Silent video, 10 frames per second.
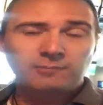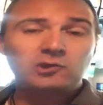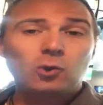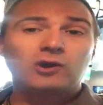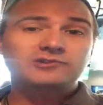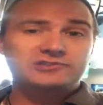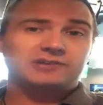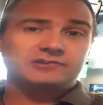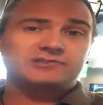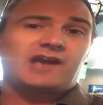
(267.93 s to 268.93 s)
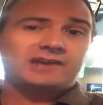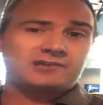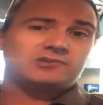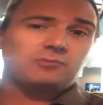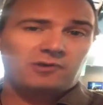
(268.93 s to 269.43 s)
your skill set
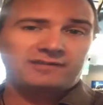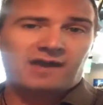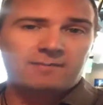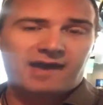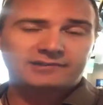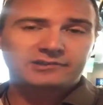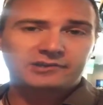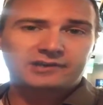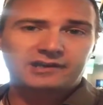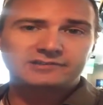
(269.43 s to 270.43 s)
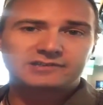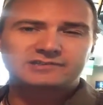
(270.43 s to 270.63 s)
as you bring that back to your kids?